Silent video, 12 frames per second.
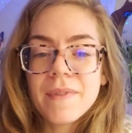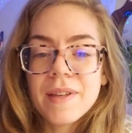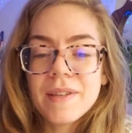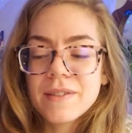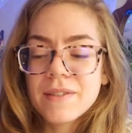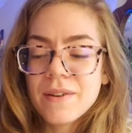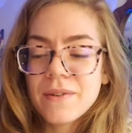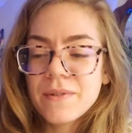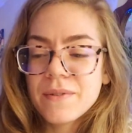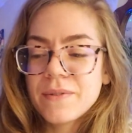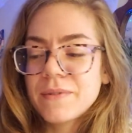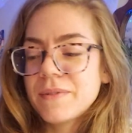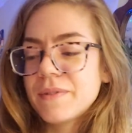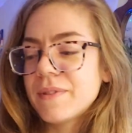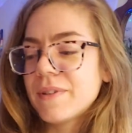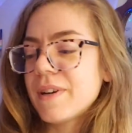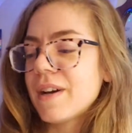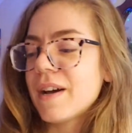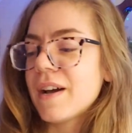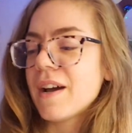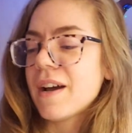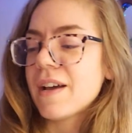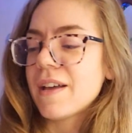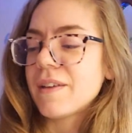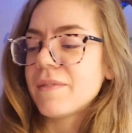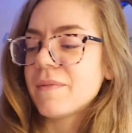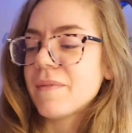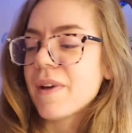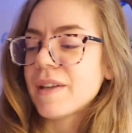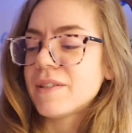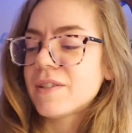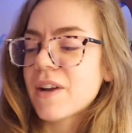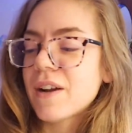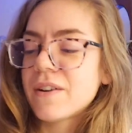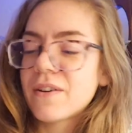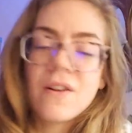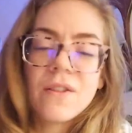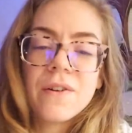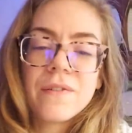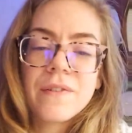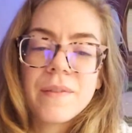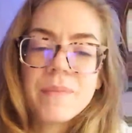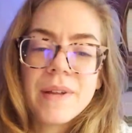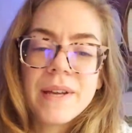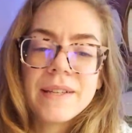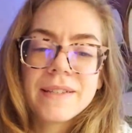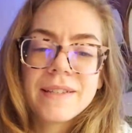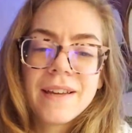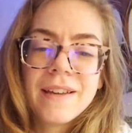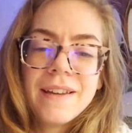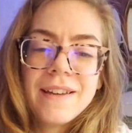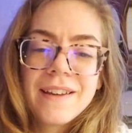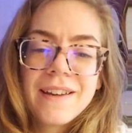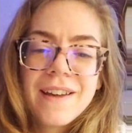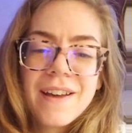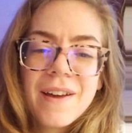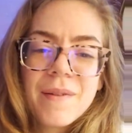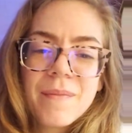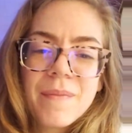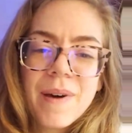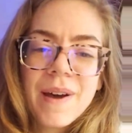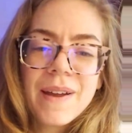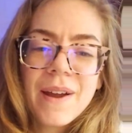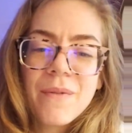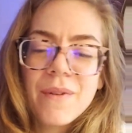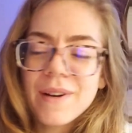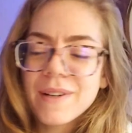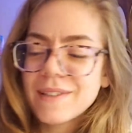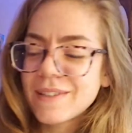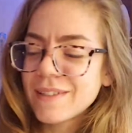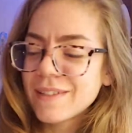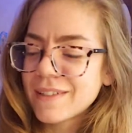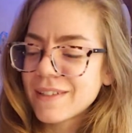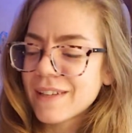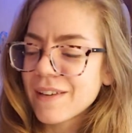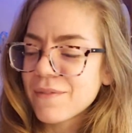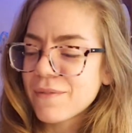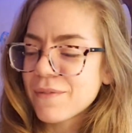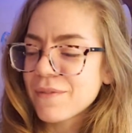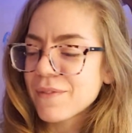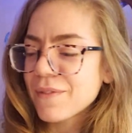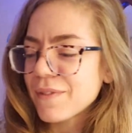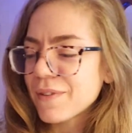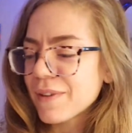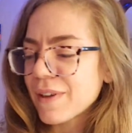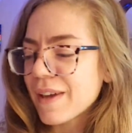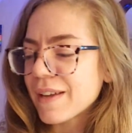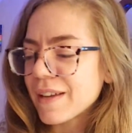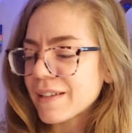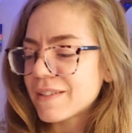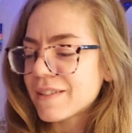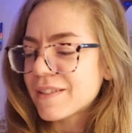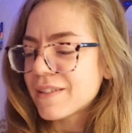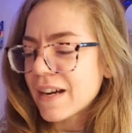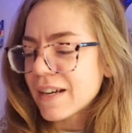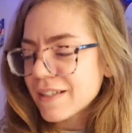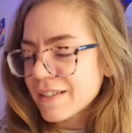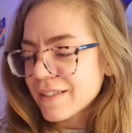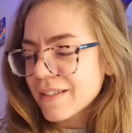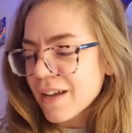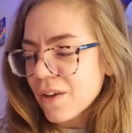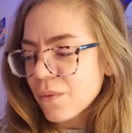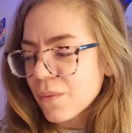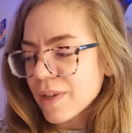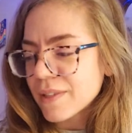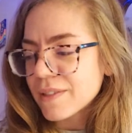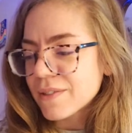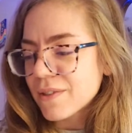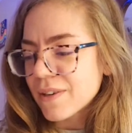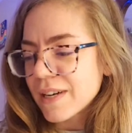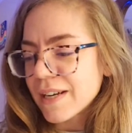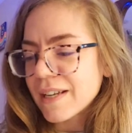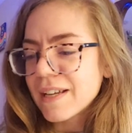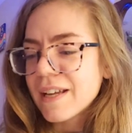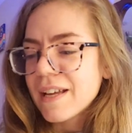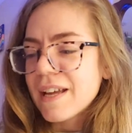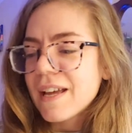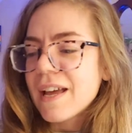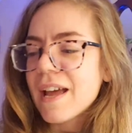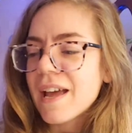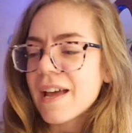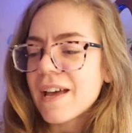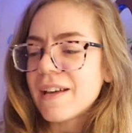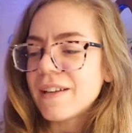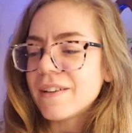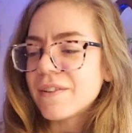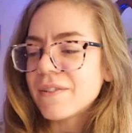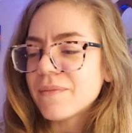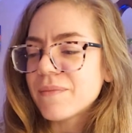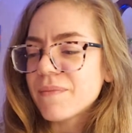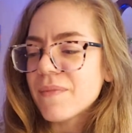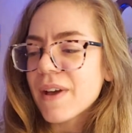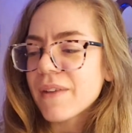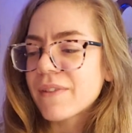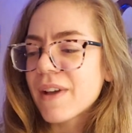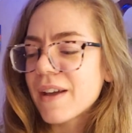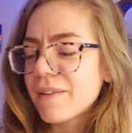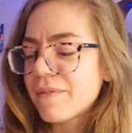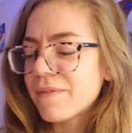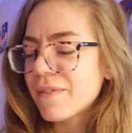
So I started all over the place, but I wanted to I started to tell one story and I've kind of